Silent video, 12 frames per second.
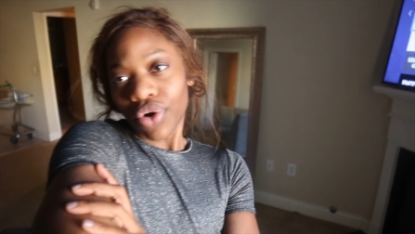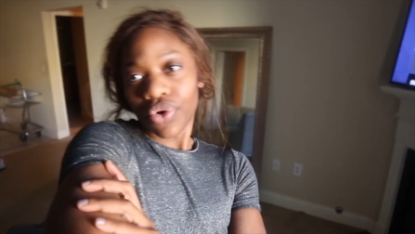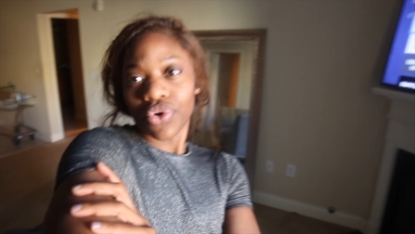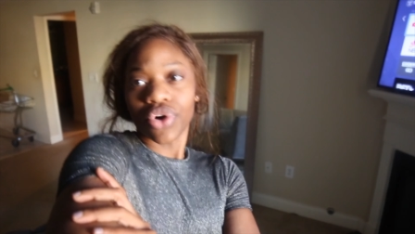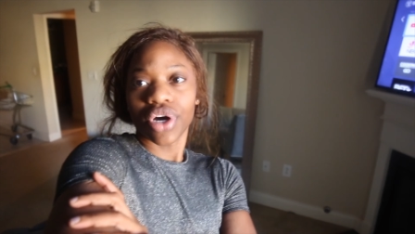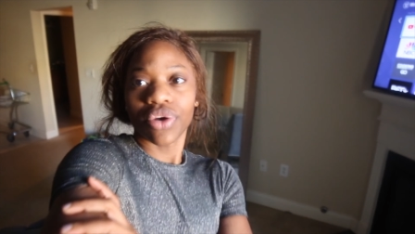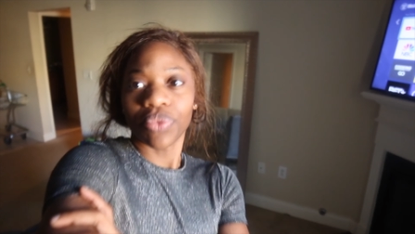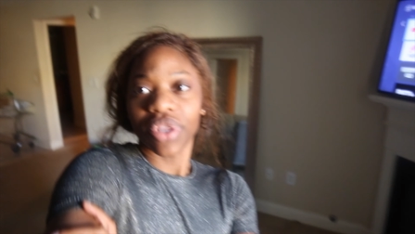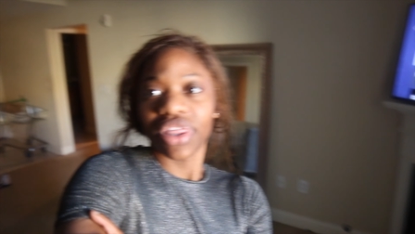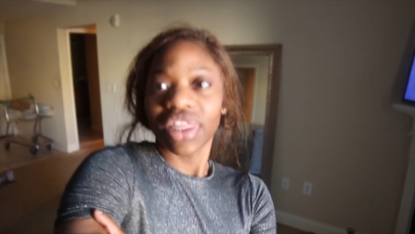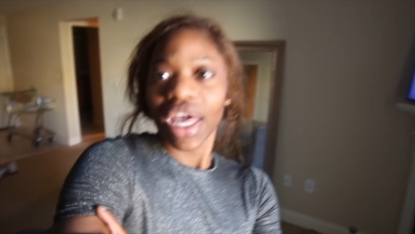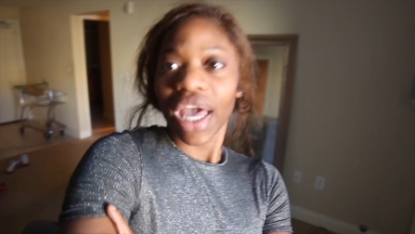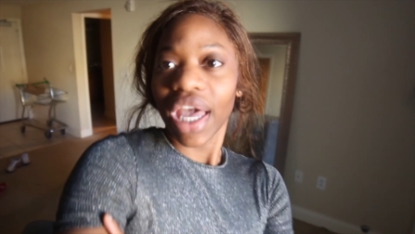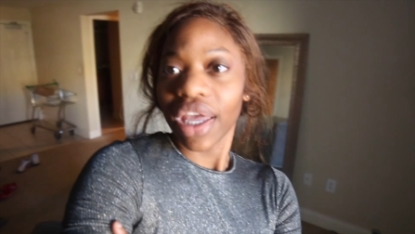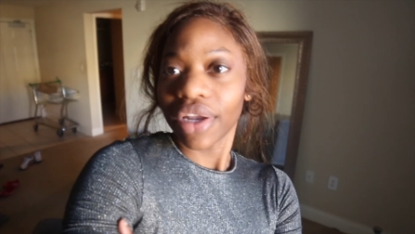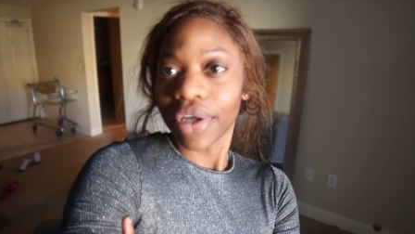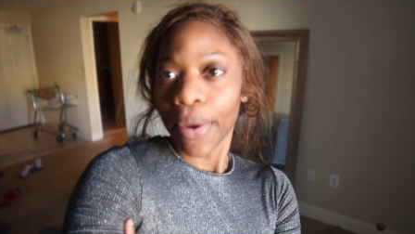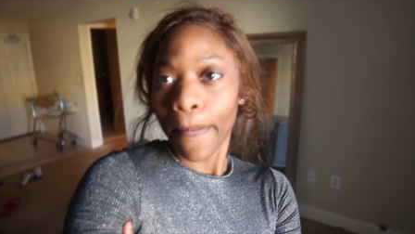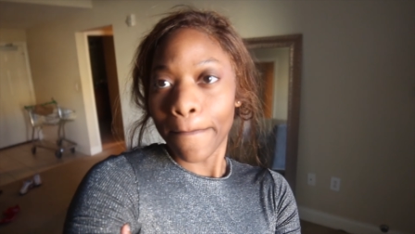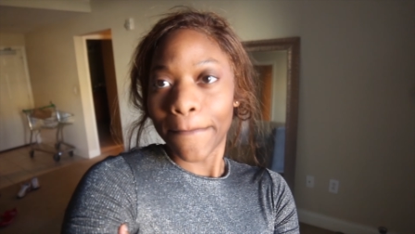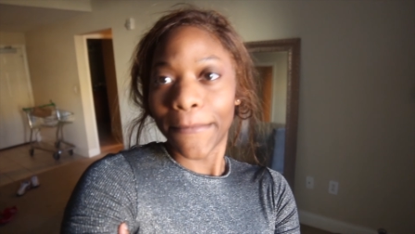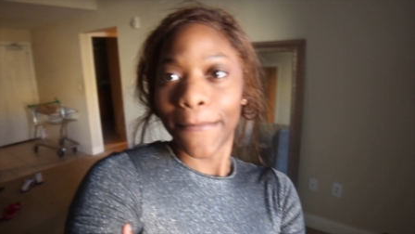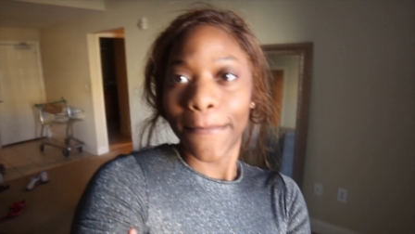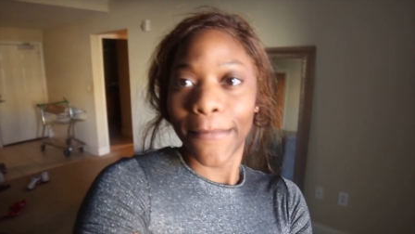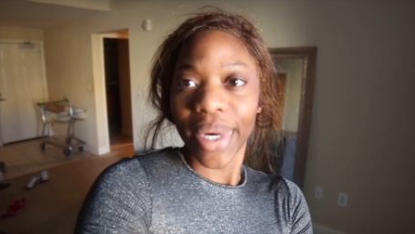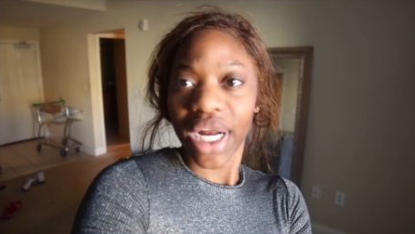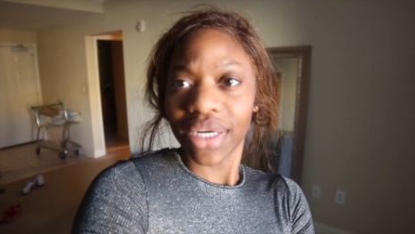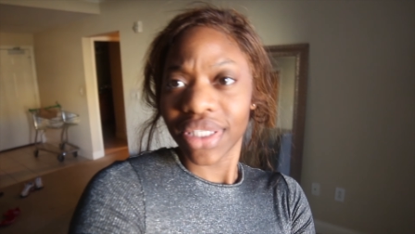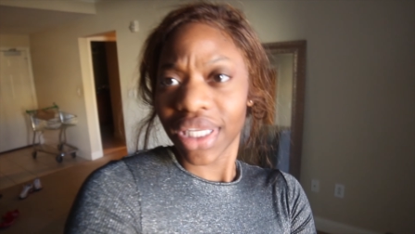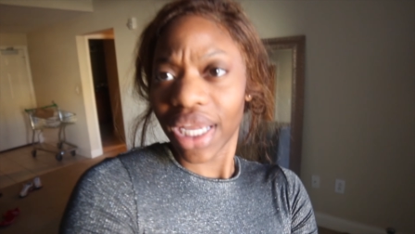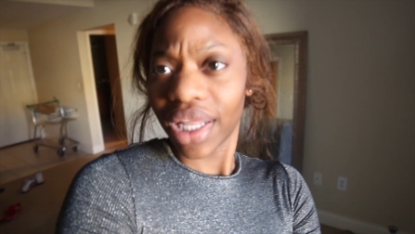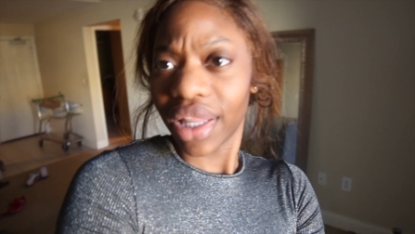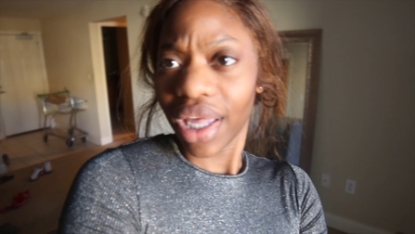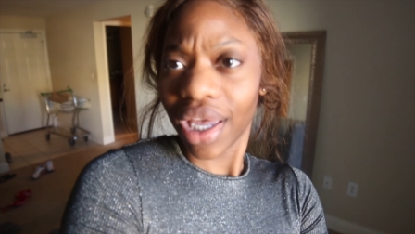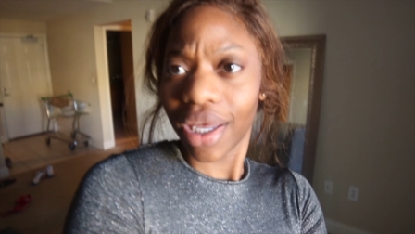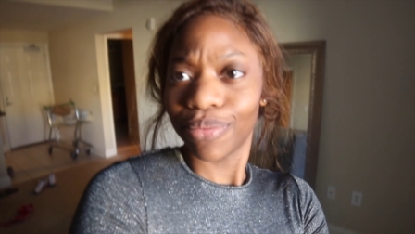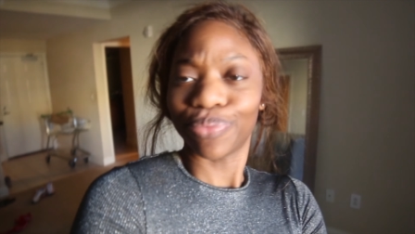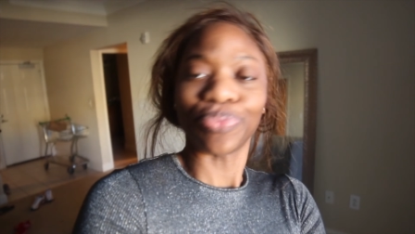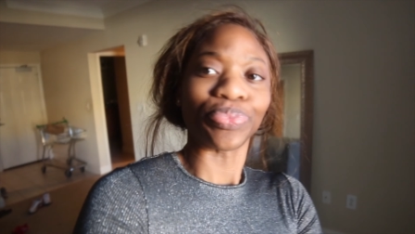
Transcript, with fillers: on with that but outside of that